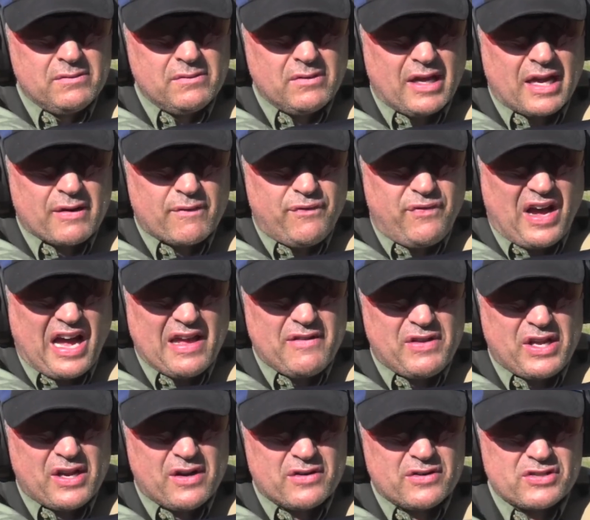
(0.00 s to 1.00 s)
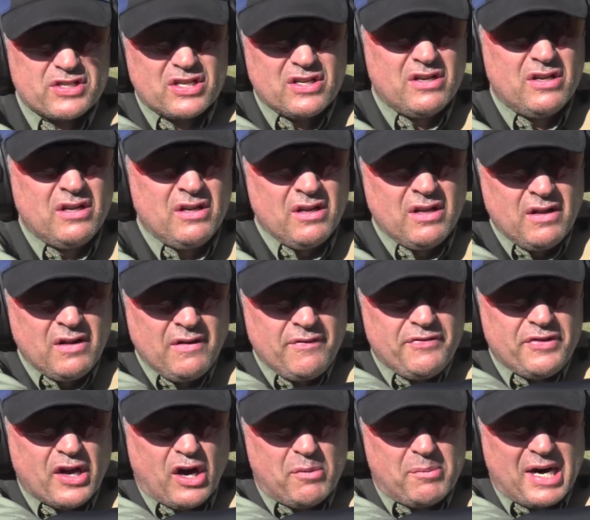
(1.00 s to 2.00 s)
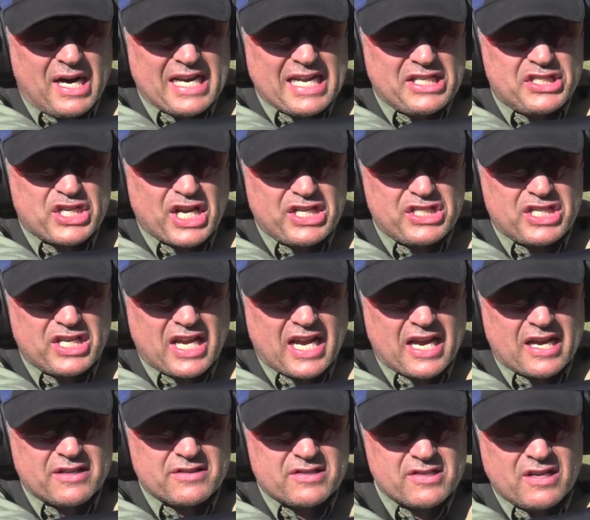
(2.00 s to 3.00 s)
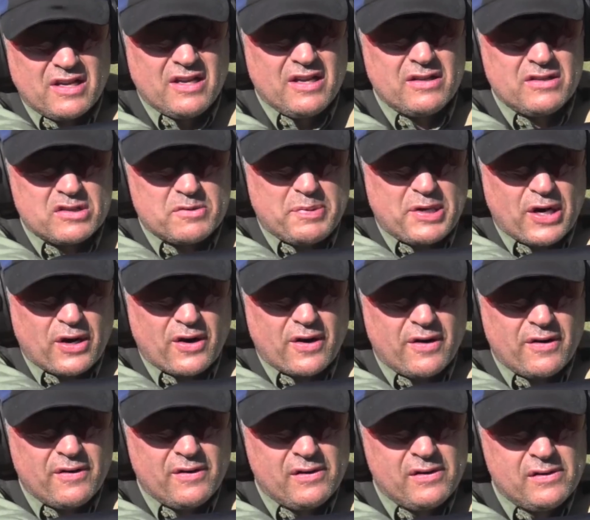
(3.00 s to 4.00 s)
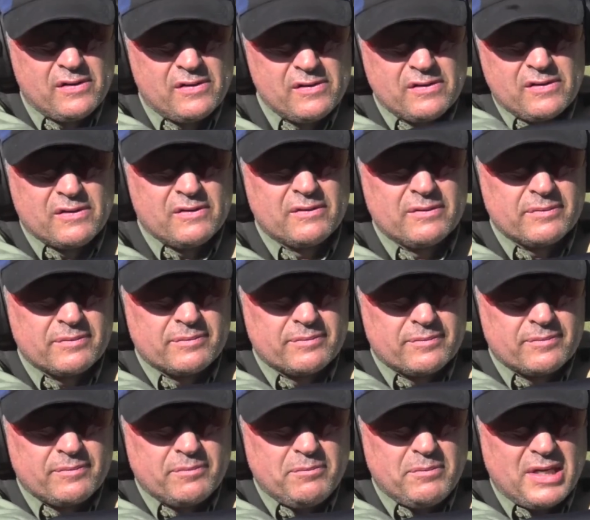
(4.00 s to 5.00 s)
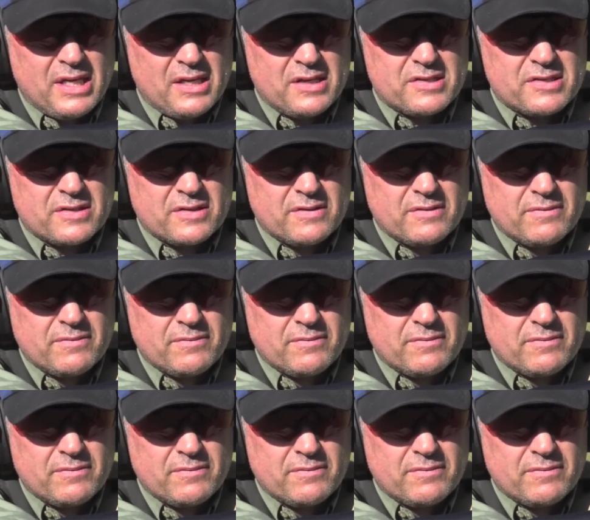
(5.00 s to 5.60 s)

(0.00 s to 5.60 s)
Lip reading: Like 5 years. No money changing hands. It's pure. Miss.